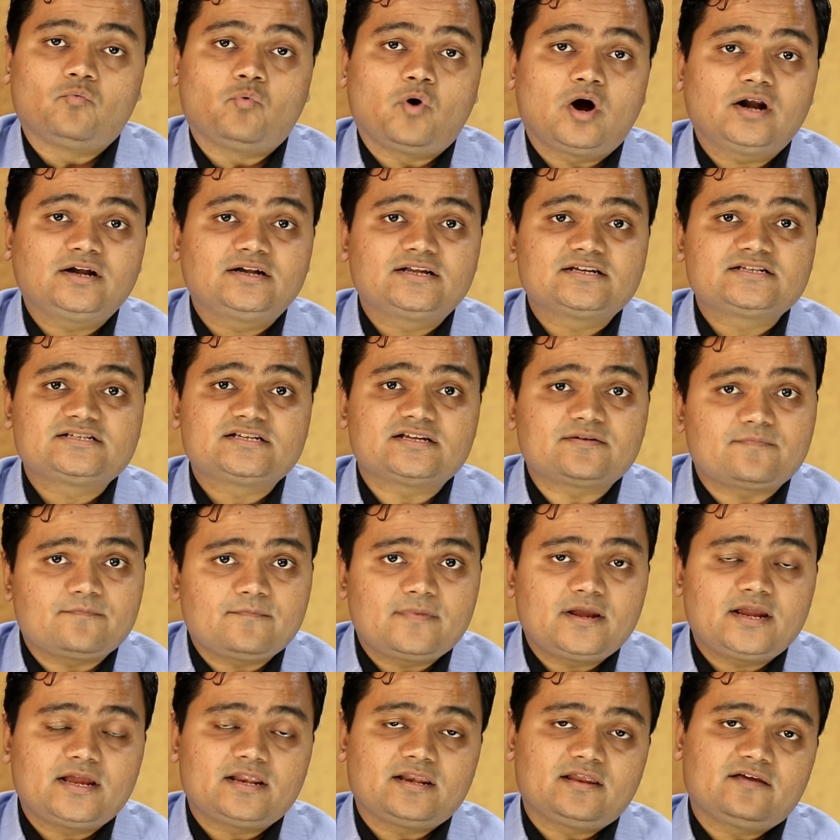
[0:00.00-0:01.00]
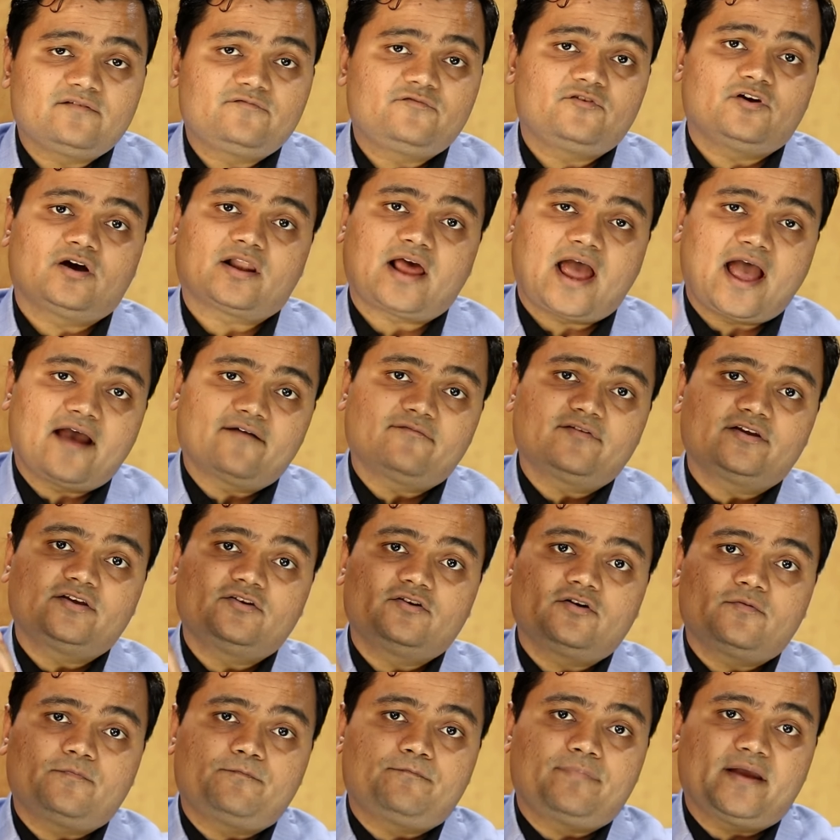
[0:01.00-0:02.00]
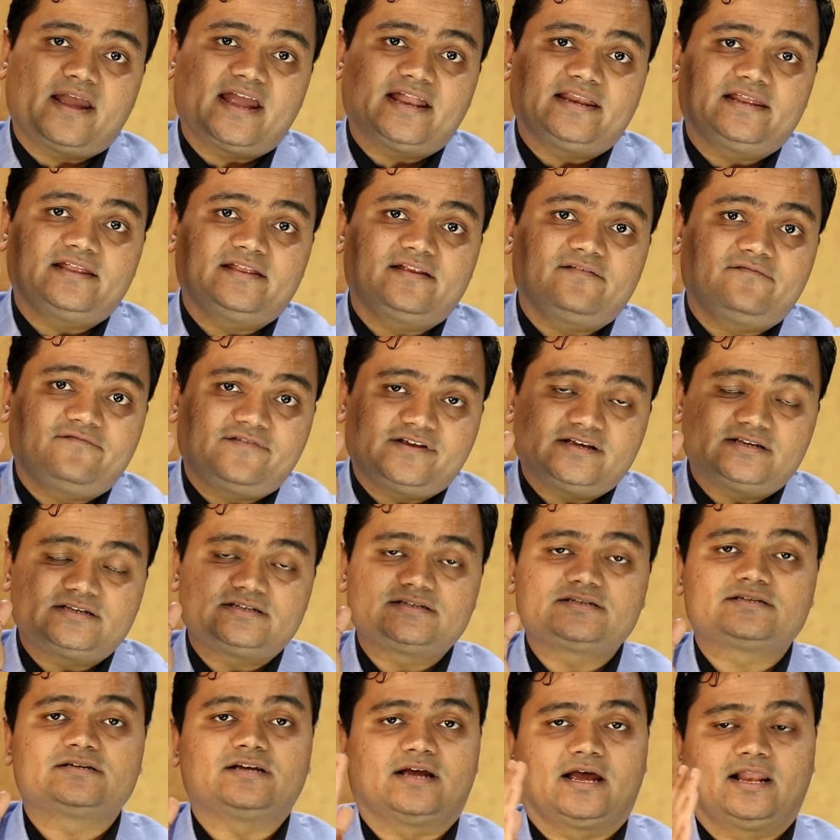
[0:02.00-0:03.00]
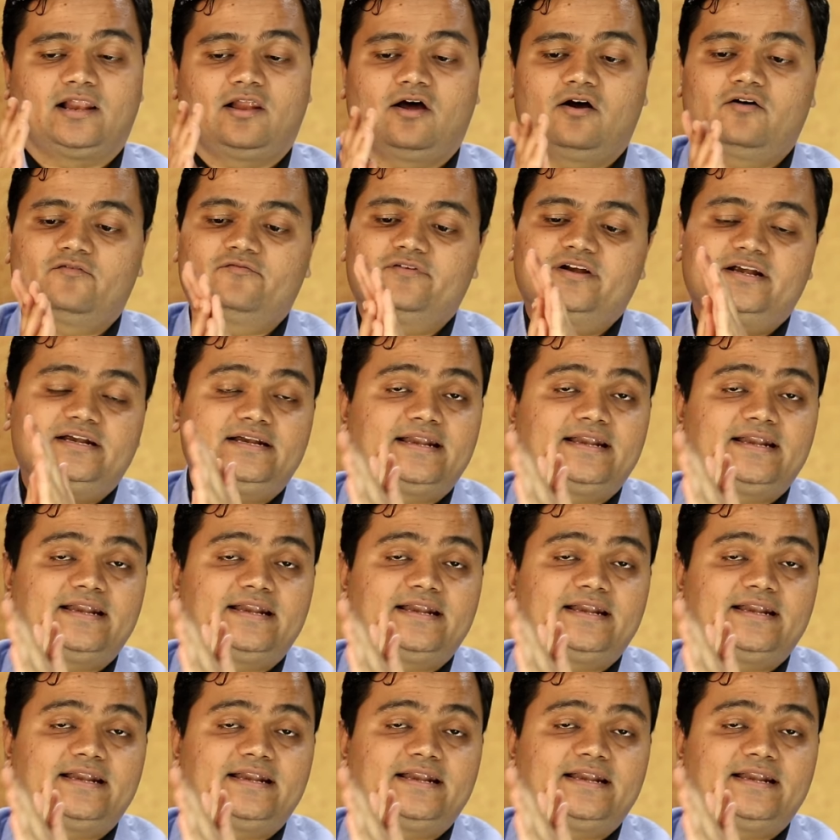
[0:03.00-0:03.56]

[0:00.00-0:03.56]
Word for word: What does it mean if you are having your pain in the wrist along with